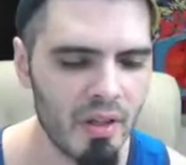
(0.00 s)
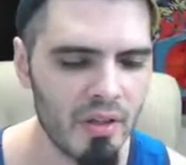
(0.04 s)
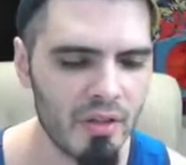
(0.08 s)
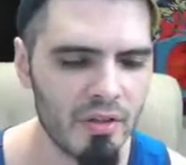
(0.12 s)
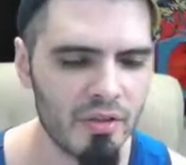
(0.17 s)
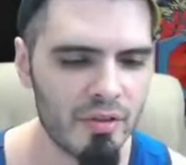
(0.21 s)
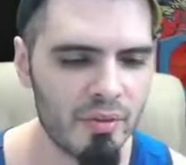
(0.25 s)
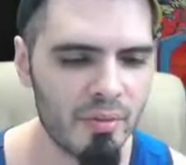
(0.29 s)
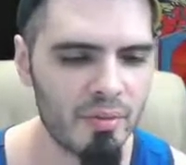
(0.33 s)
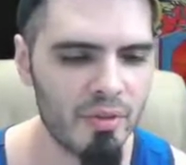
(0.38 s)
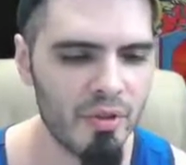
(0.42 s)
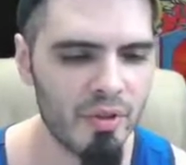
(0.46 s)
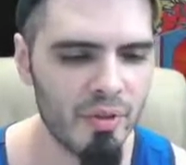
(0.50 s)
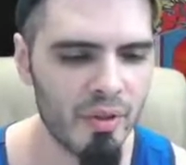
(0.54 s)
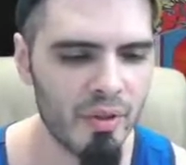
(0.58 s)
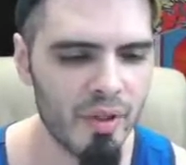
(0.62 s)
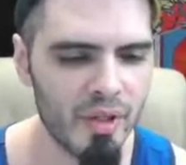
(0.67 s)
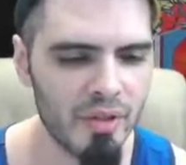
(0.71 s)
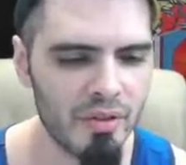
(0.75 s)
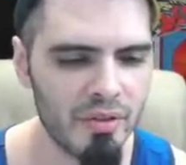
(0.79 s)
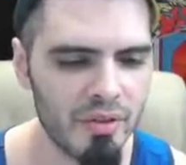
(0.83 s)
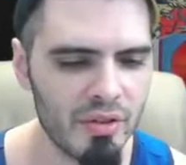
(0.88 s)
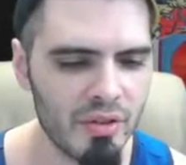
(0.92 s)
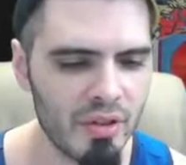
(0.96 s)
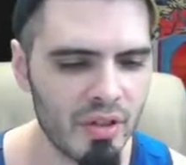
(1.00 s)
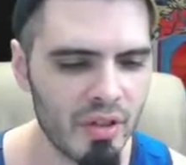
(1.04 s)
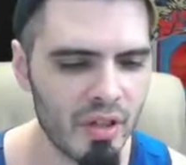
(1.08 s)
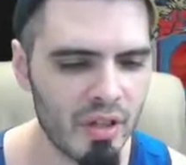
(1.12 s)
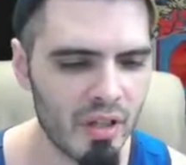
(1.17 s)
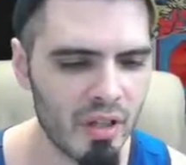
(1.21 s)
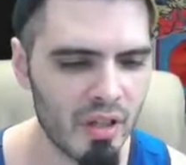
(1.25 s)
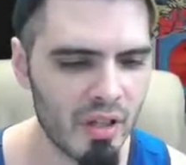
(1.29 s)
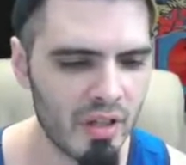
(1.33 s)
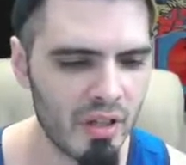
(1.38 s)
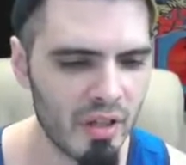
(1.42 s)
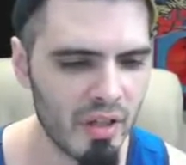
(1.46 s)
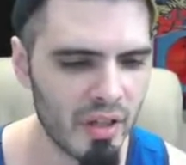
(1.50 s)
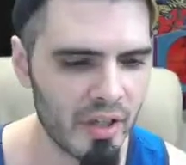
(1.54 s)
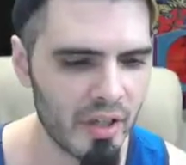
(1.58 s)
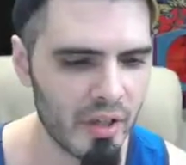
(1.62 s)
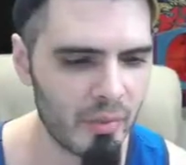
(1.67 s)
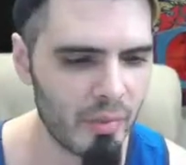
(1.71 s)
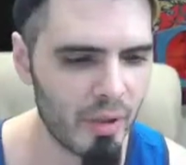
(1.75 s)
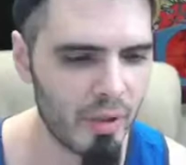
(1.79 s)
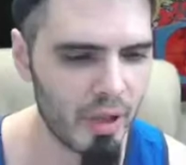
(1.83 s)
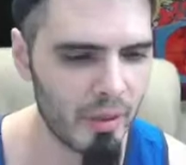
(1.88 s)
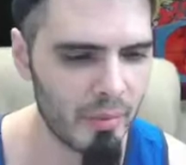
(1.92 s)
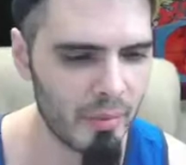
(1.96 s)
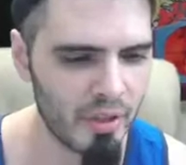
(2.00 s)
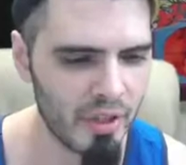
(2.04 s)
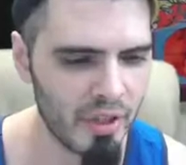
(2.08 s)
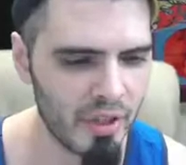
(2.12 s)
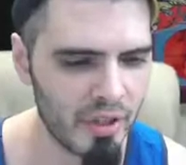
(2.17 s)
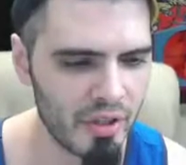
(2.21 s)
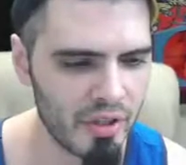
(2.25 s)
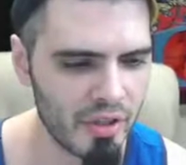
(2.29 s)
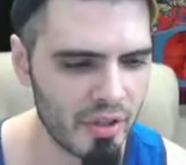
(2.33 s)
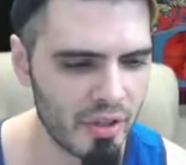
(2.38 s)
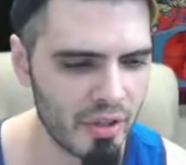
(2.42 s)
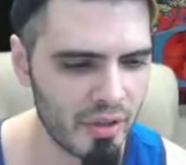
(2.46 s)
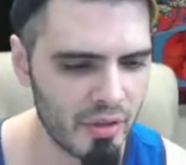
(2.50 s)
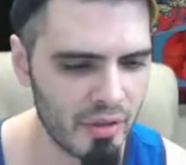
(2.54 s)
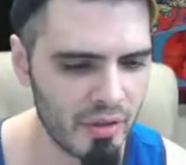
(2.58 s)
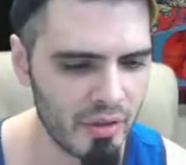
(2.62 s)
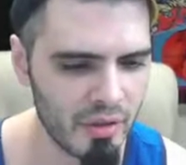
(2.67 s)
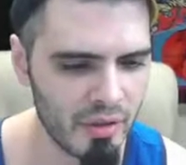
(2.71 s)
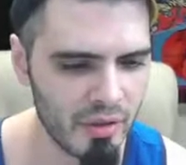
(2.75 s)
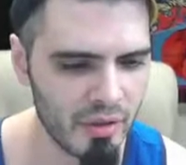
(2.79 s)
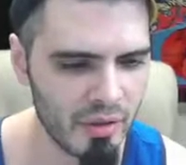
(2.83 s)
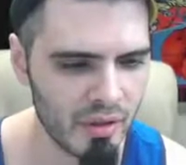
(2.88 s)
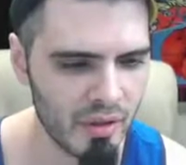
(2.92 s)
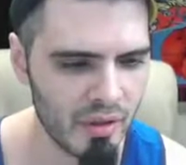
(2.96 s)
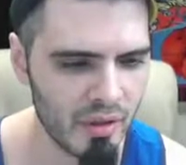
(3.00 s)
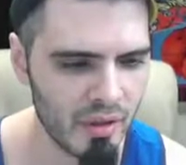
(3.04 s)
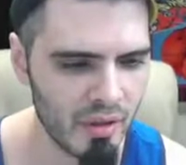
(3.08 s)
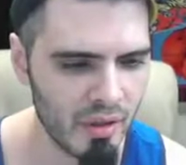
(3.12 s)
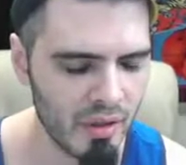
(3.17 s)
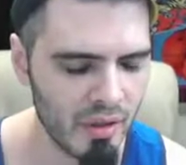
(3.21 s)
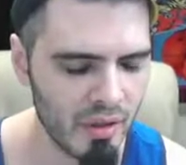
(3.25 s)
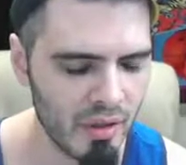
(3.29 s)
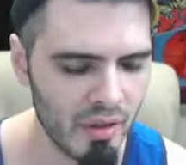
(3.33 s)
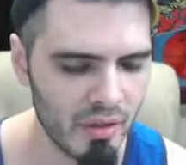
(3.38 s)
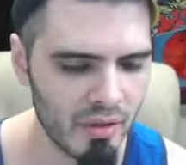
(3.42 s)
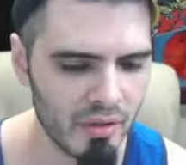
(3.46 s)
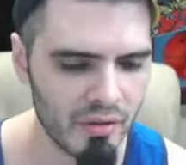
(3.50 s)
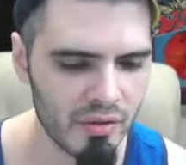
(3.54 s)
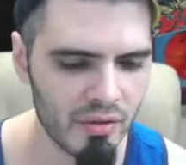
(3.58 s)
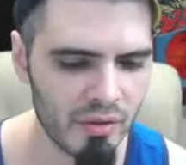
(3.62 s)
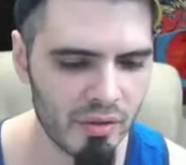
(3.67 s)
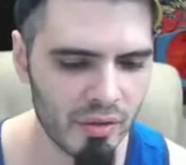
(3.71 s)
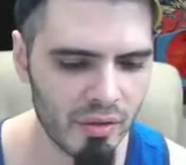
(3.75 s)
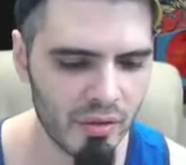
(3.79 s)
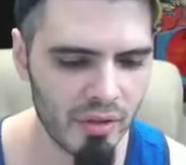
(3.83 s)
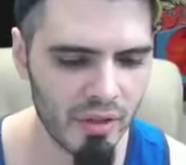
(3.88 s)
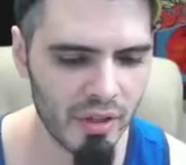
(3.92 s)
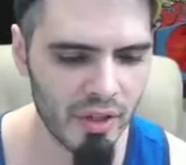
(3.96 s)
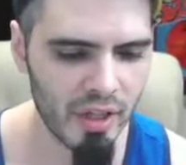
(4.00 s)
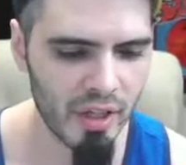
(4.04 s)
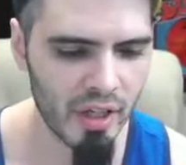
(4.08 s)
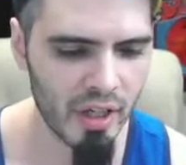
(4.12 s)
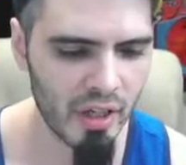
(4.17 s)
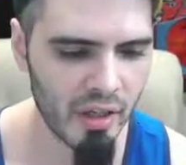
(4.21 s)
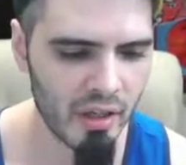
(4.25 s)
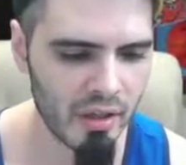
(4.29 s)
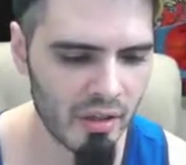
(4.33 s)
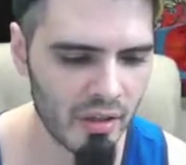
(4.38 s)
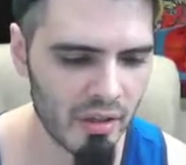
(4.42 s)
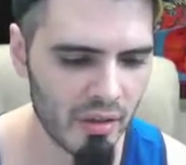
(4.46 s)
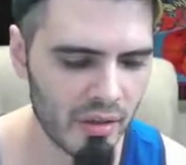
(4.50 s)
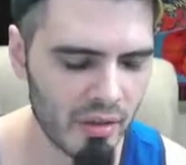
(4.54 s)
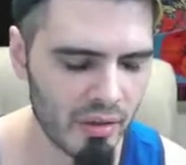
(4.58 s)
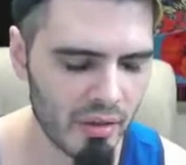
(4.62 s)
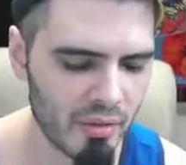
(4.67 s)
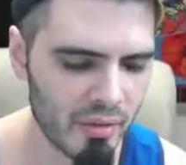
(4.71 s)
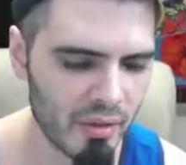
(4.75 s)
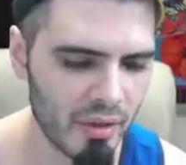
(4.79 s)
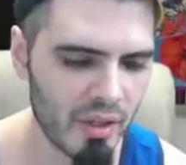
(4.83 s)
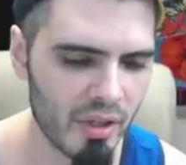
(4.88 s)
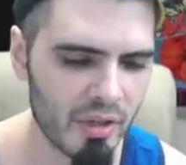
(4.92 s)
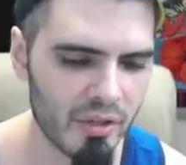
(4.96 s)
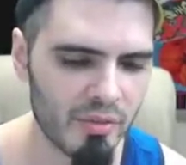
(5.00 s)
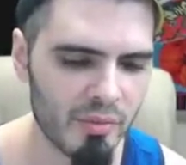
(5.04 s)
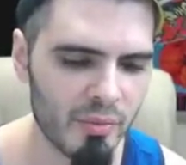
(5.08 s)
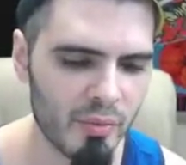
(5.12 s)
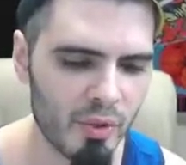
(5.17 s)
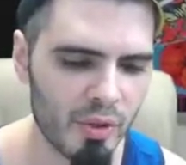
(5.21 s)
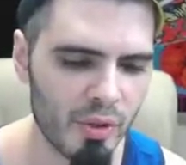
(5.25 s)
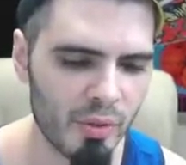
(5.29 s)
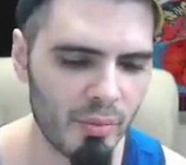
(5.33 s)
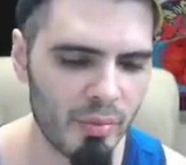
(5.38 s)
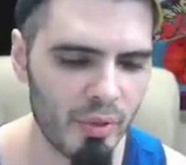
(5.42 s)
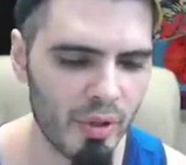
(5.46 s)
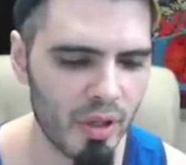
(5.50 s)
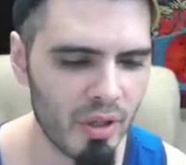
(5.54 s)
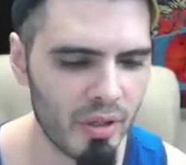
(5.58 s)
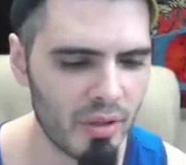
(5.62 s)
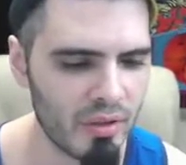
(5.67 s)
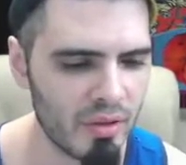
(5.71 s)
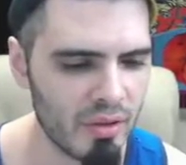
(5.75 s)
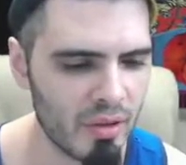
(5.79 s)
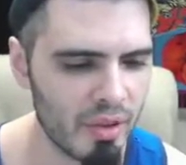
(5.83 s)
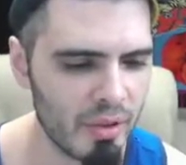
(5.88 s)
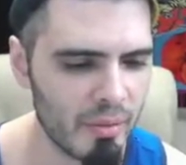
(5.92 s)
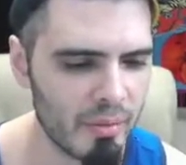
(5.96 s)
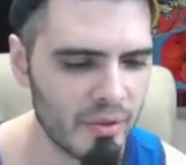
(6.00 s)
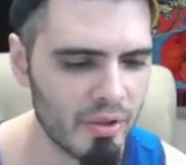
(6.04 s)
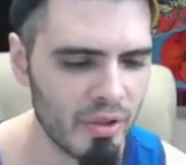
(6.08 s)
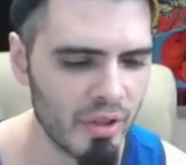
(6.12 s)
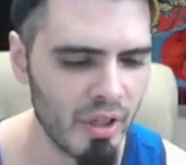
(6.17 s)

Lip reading: There's some new ones like Abomination, Zodiac. We got some more Apocalypse.